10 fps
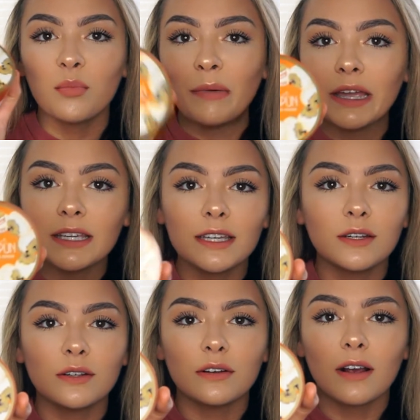baking
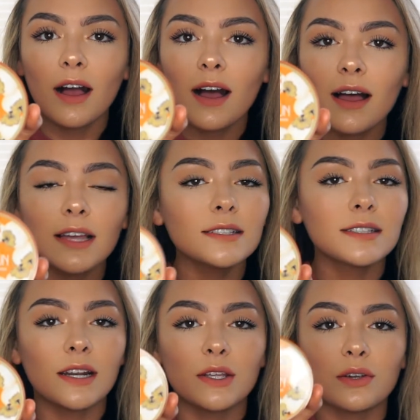under your eyes,
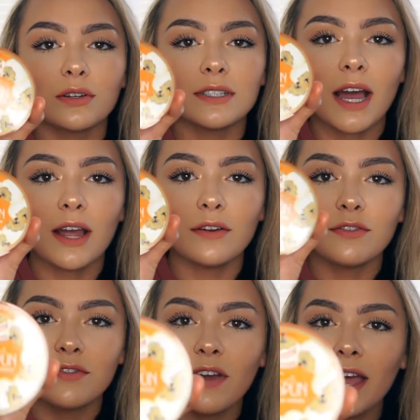setting your entire
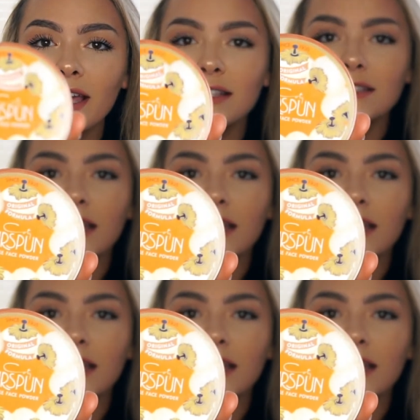face.